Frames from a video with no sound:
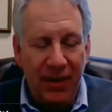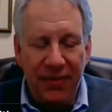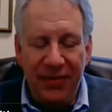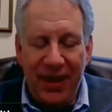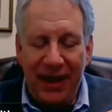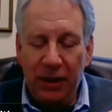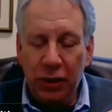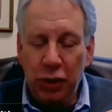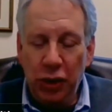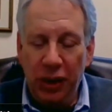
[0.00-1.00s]
they are
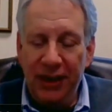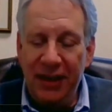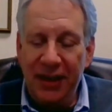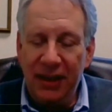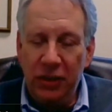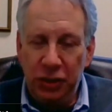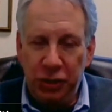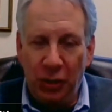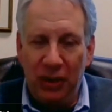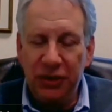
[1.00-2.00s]
good
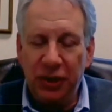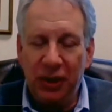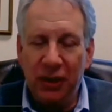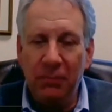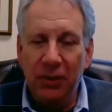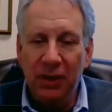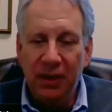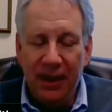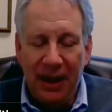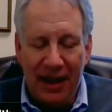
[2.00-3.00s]
short-term
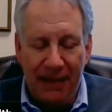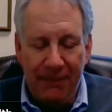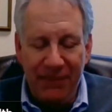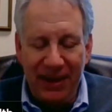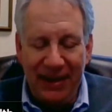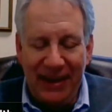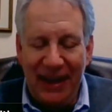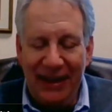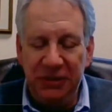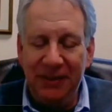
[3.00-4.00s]

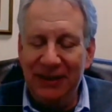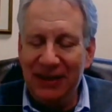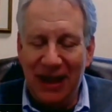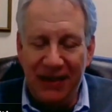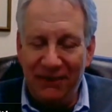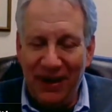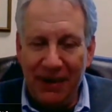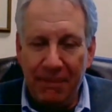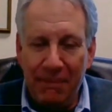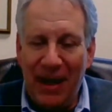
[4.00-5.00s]
engagement, kind of
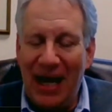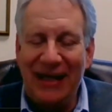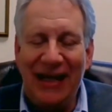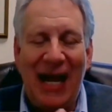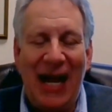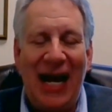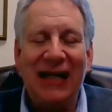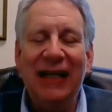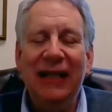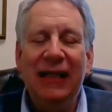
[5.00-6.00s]
like a body
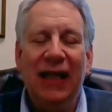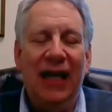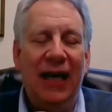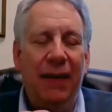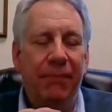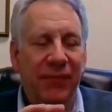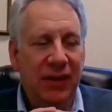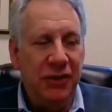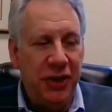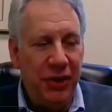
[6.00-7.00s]
hack
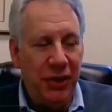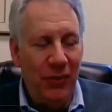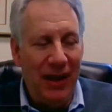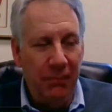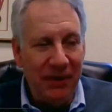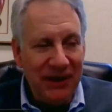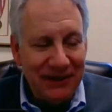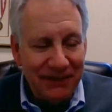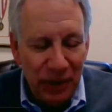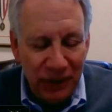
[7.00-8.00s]
to help
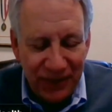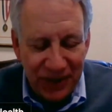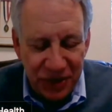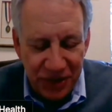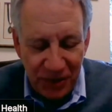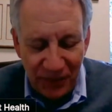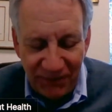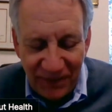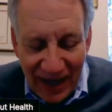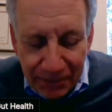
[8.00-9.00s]
us move into a
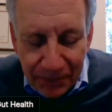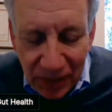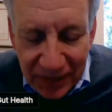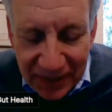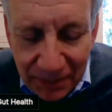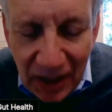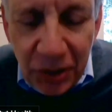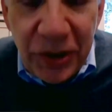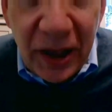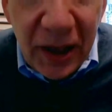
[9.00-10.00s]
fat-burning
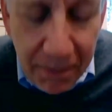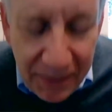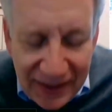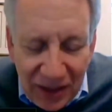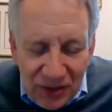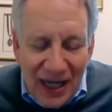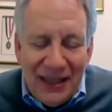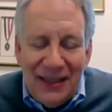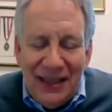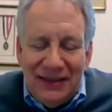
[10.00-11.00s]
mode, but they're
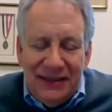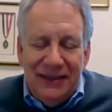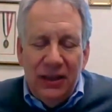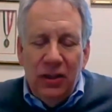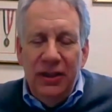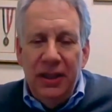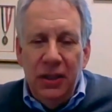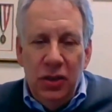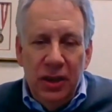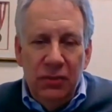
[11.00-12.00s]
not necessarily a
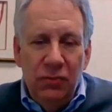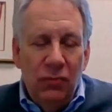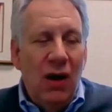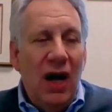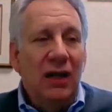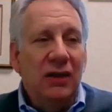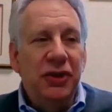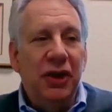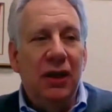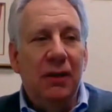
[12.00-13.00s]
good
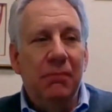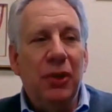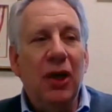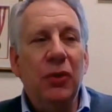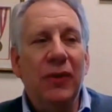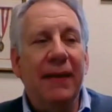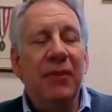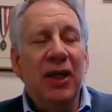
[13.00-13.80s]
long-term program.